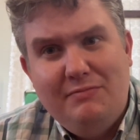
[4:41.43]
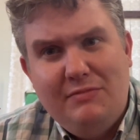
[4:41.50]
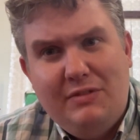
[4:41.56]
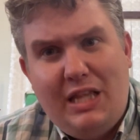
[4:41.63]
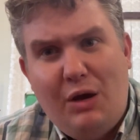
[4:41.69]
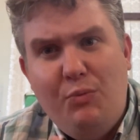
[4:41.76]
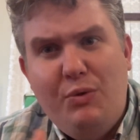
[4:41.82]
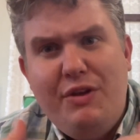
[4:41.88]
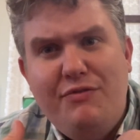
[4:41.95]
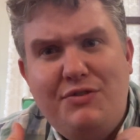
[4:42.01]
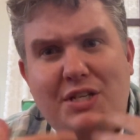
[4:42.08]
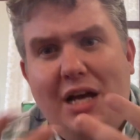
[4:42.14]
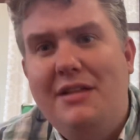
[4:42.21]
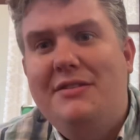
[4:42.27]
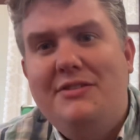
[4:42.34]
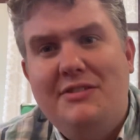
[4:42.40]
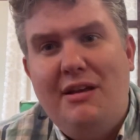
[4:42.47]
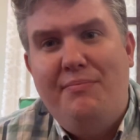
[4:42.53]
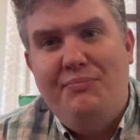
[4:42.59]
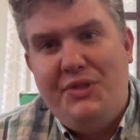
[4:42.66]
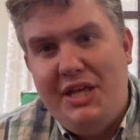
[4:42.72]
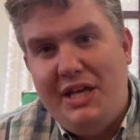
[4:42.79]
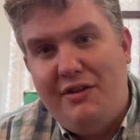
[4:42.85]
That we've done
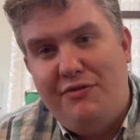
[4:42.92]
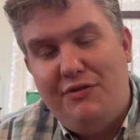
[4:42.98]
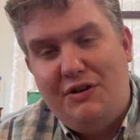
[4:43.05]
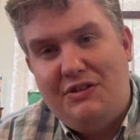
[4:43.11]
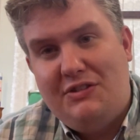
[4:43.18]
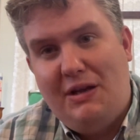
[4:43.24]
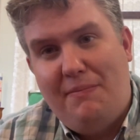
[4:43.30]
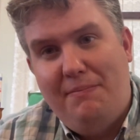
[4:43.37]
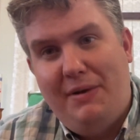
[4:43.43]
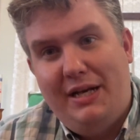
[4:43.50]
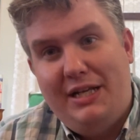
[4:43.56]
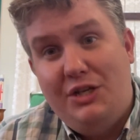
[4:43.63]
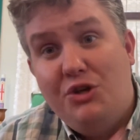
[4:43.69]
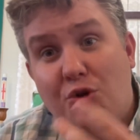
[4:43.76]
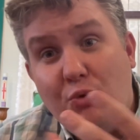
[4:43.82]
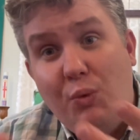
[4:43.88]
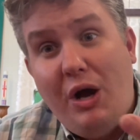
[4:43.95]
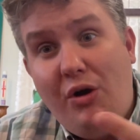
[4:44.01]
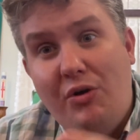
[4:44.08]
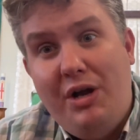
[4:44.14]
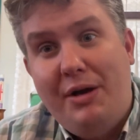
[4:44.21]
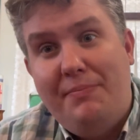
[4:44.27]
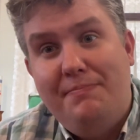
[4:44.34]
something for somebody. You're
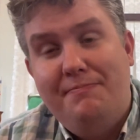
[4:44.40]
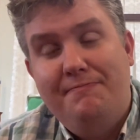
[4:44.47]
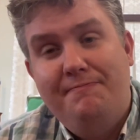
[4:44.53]
welcome.